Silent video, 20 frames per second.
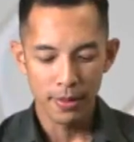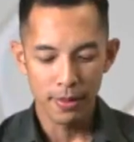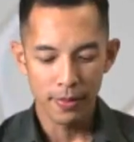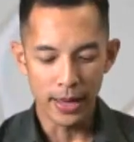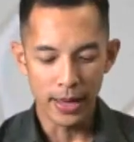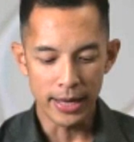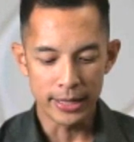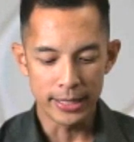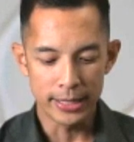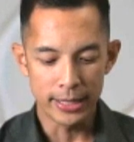
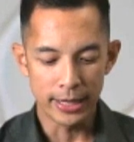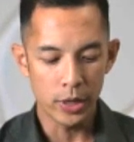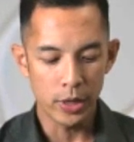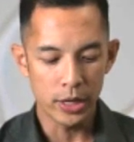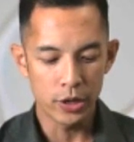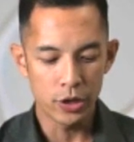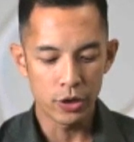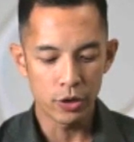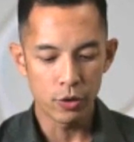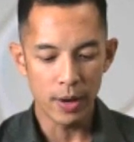that we
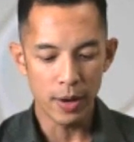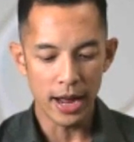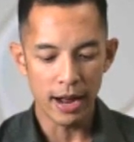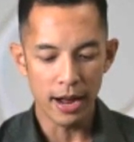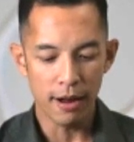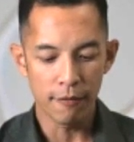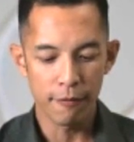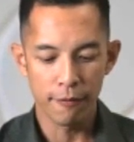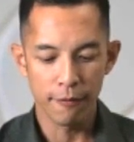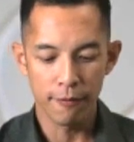do
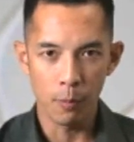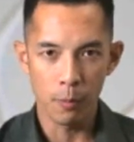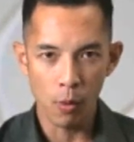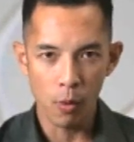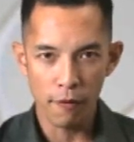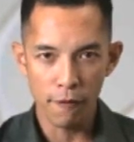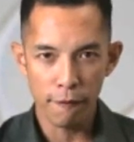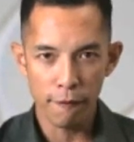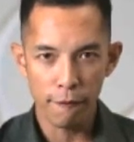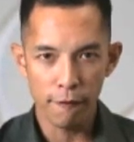have a
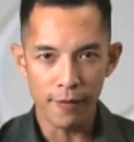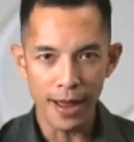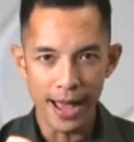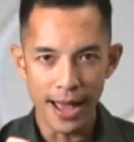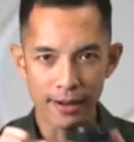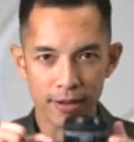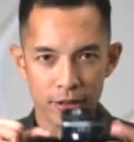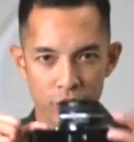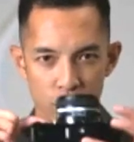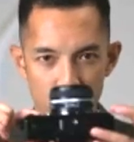more
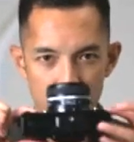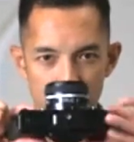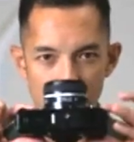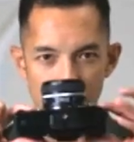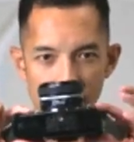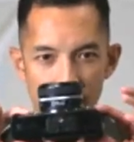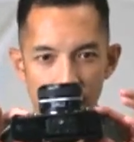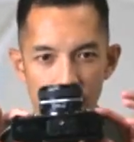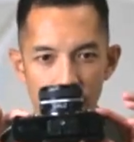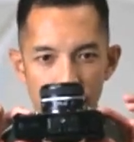flat
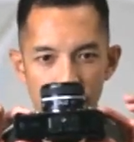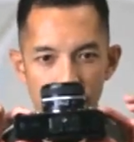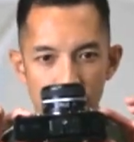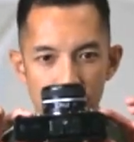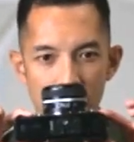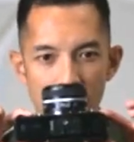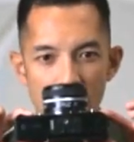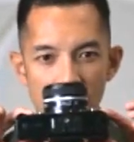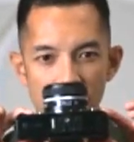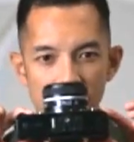style of
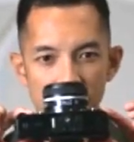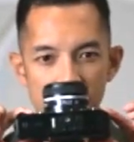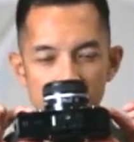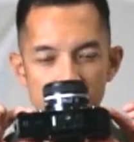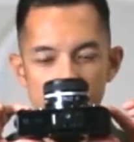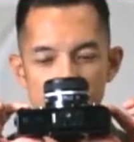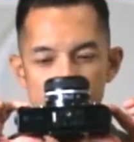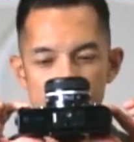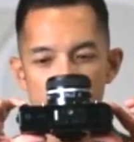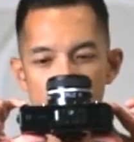
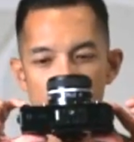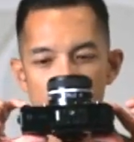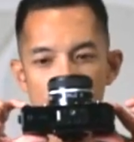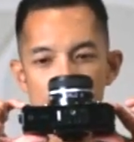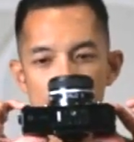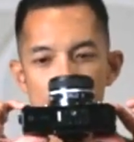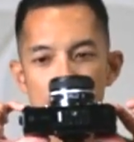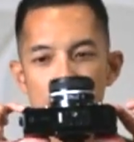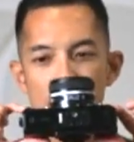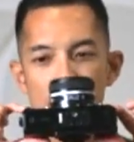body
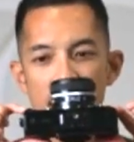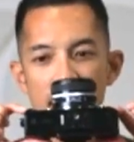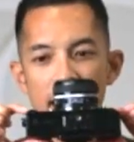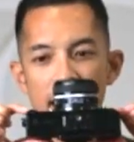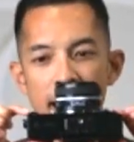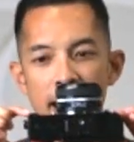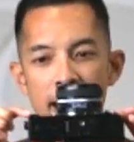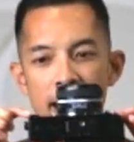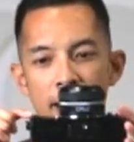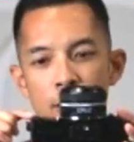here.
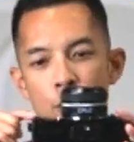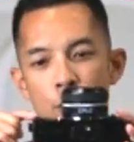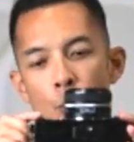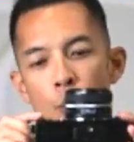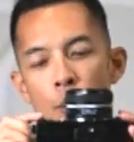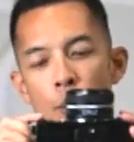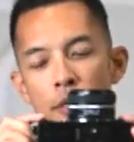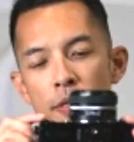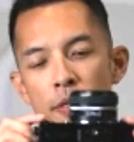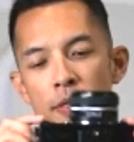And
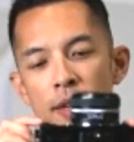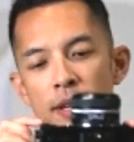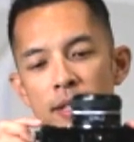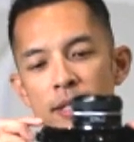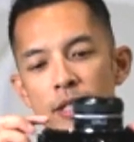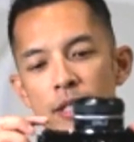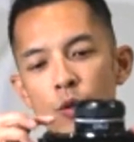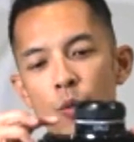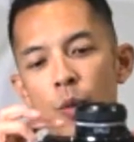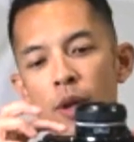with
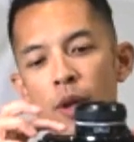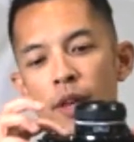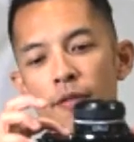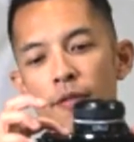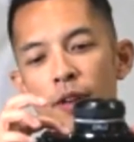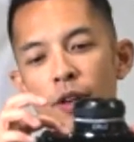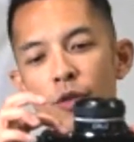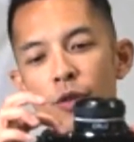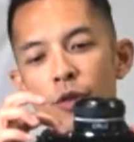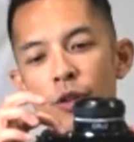this,
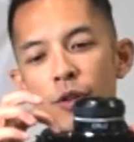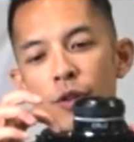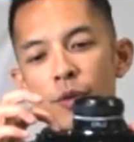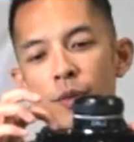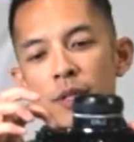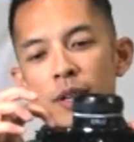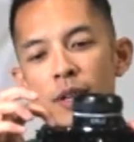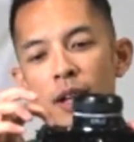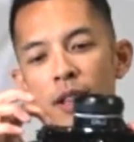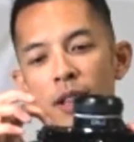we've
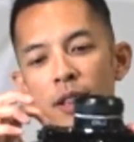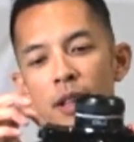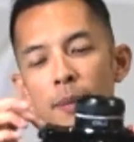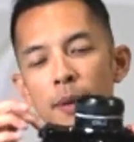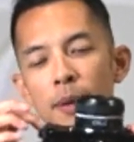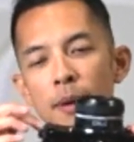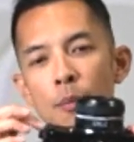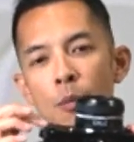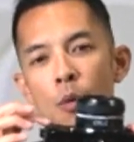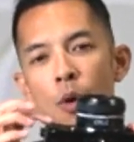introduced a little
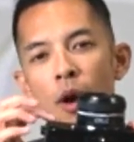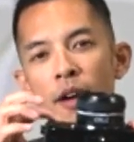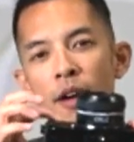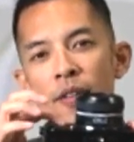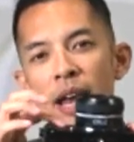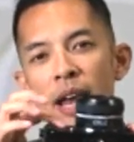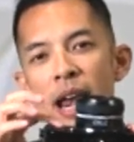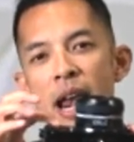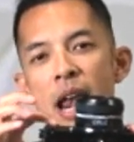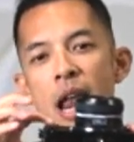bit more of
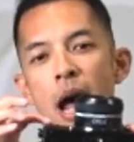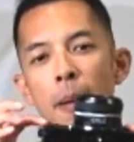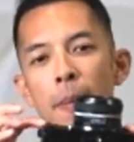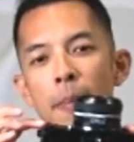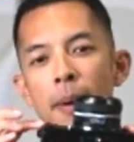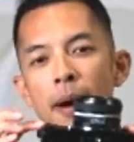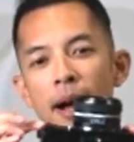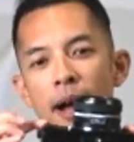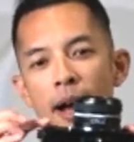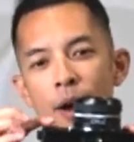a
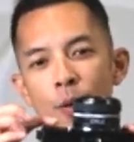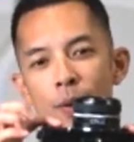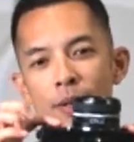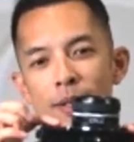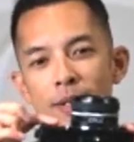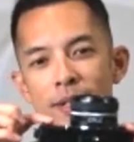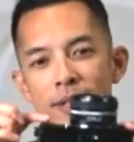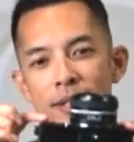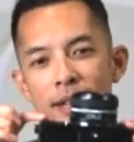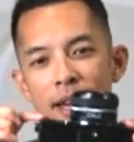nub, I would
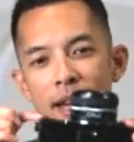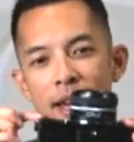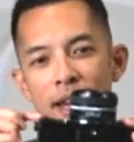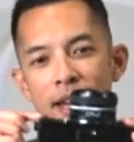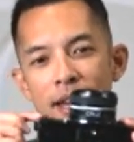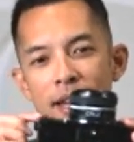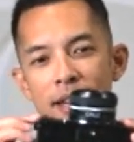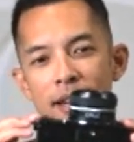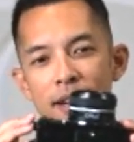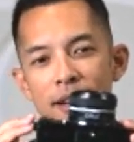say,
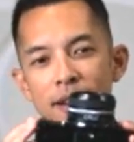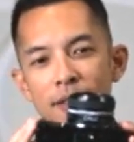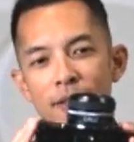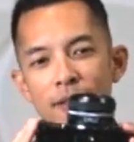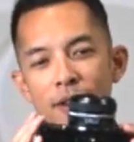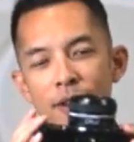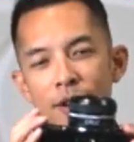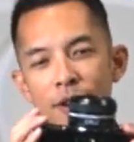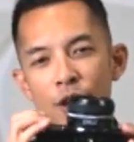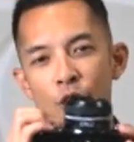in
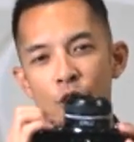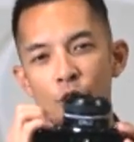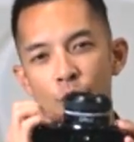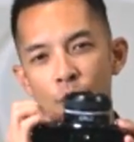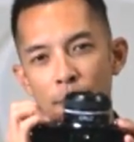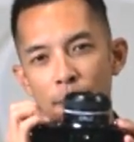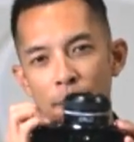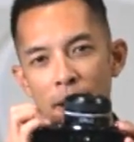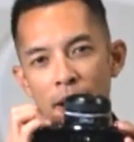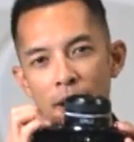the
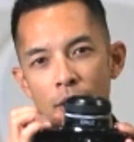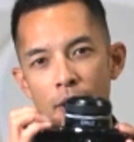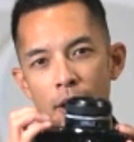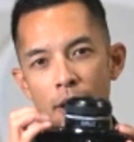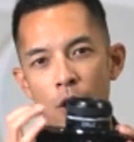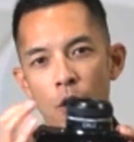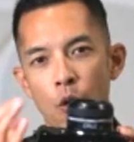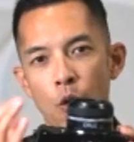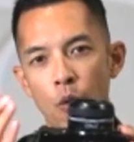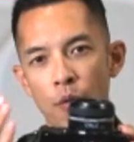grip
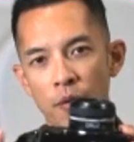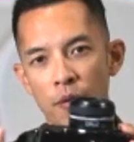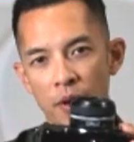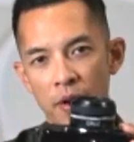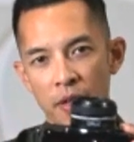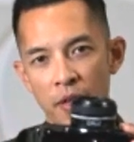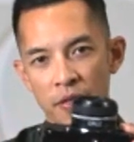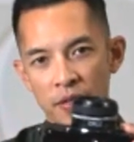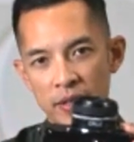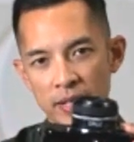area
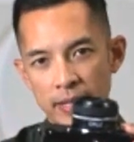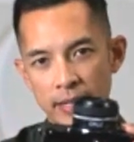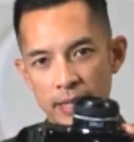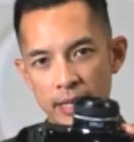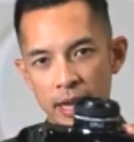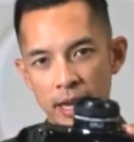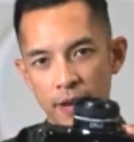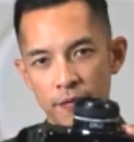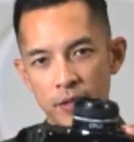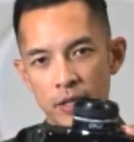over the
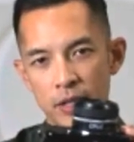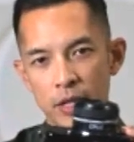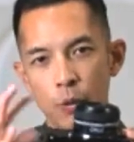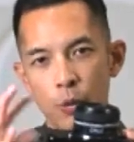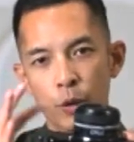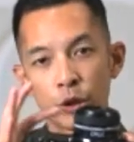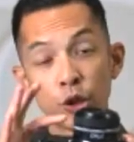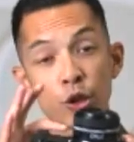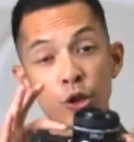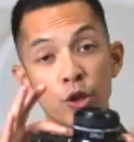ZFC,
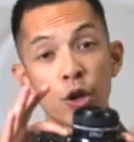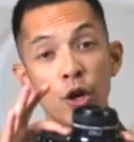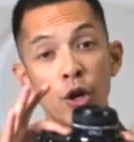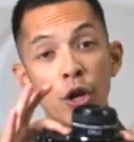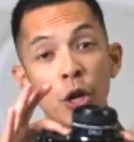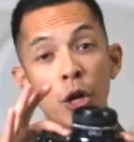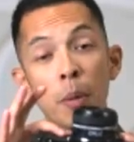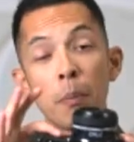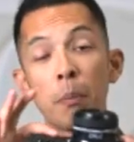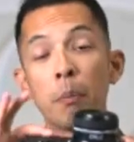which is
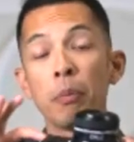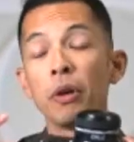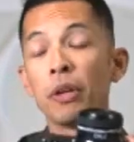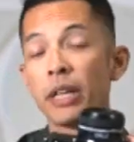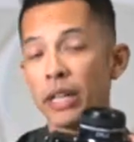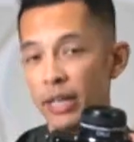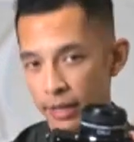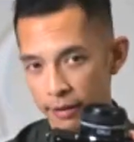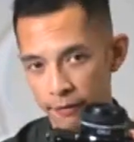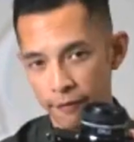
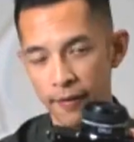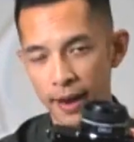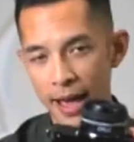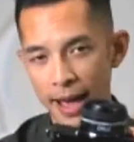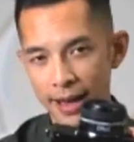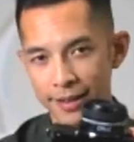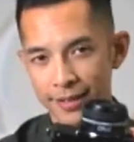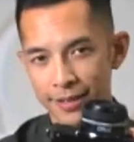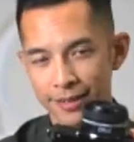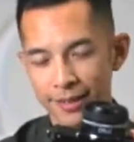completely
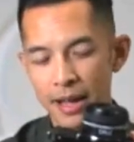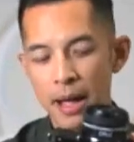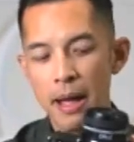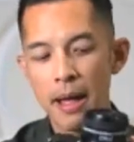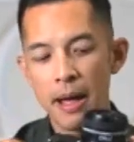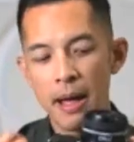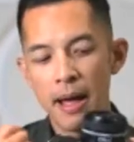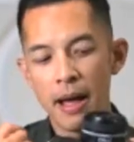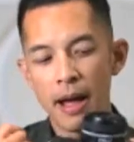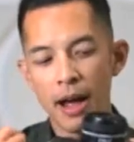flat.
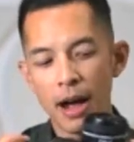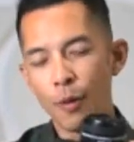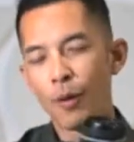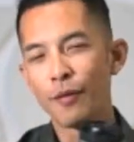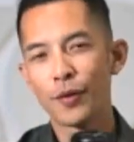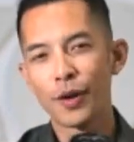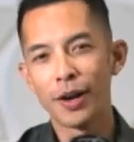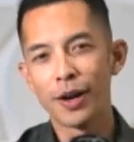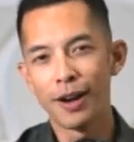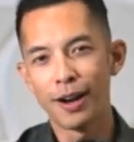
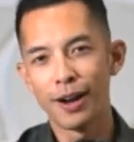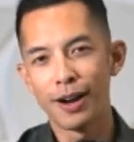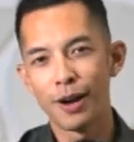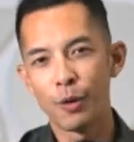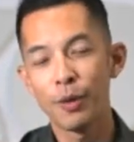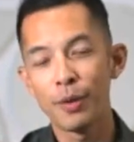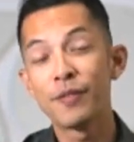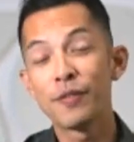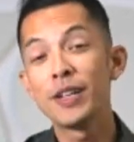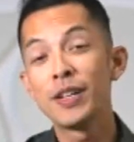However, we've